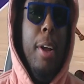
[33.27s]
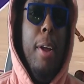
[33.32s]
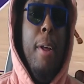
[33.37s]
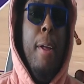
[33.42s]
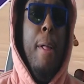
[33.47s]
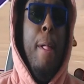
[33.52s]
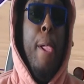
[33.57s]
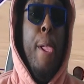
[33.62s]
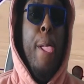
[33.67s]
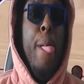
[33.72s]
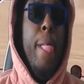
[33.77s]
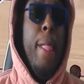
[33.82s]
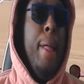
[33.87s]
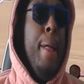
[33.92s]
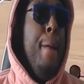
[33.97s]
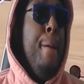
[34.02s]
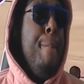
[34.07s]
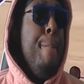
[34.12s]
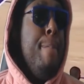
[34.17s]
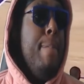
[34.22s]

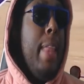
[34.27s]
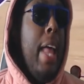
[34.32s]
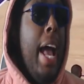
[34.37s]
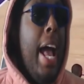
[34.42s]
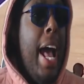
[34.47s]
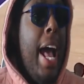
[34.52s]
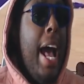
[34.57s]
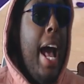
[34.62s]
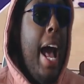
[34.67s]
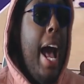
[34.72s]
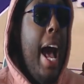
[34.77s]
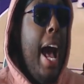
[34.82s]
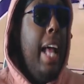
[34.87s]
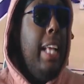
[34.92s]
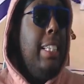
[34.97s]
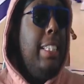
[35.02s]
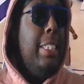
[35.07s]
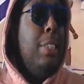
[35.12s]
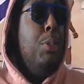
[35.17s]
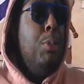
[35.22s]
I
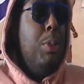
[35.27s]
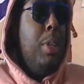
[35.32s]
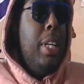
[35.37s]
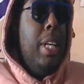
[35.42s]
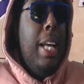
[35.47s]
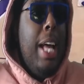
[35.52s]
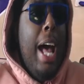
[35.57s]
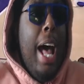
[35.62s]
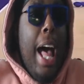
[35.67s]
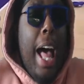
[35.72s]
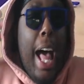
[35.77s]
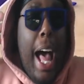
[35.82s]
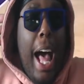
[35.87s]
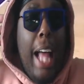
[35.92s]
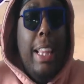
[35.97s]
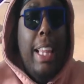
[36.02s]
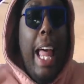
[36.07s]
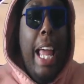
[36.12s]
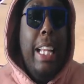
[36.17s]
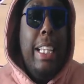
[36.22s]
just want to, I,
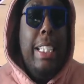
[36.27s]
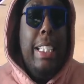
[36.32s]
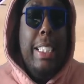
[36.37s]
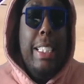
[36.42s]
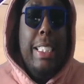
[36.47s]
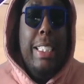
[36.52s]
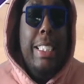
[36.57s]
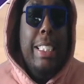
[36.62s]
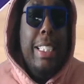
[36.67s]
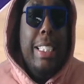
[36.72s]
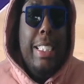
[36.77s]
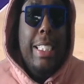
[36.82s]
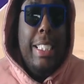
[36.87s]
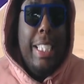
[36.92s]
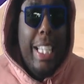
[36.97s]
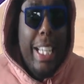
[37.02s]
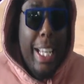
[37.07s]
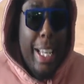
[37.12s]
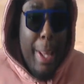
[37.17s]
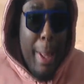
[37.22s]
I like to, you know what I'm
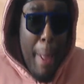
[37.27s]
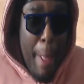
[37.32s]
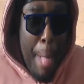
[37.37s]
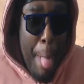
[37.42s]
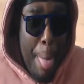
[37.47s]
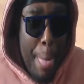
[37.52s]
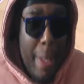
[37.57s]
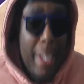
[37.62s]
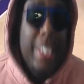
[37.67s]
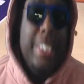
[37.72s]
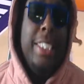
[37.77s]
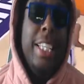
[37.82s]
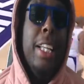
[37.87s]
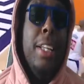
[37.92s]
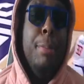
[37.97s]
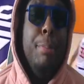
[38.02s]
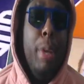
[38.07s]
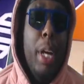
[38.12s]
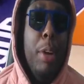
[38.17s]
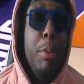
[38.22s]
saying,
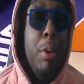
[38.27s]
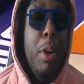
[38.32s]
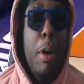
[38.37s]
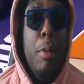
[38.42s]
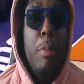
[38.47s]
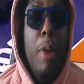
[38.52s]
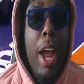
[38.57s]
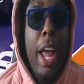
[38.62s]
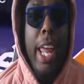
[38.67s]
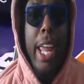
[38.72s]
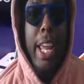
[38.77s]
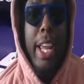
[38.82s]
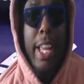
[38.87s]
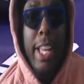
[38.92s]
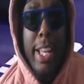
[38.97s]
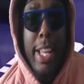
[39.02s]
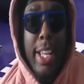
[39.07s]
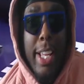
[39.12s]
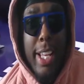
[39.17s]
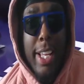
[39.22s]
celebrate when I'm right.
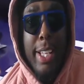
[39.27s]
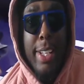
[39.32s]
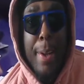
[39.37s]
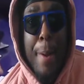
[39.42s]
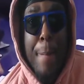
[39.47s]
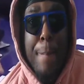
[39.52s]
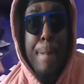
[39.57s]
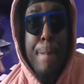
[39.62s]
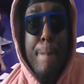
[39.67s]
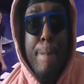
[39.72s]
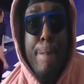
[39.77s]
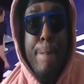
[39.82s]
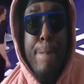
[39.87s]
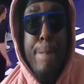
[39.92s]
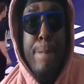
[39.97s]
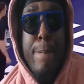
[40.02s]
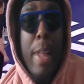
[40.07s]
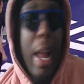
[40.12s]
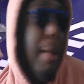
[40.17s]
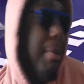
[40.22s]

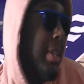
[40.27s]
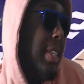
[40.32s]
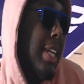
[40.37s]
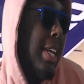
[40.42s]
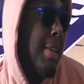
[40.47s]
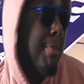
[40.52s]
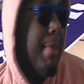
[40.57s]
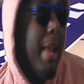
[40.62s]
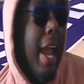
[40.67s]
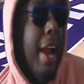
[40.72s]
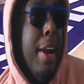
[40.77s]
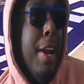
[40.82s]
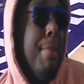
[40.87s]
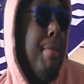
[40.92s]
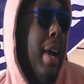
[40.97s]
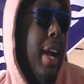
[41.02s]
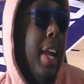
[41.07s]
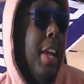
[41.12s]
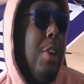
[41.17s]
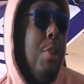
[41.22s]
I've been telling
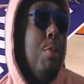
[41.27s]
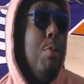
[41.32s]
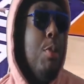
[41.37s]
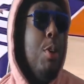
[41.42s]
everybody in the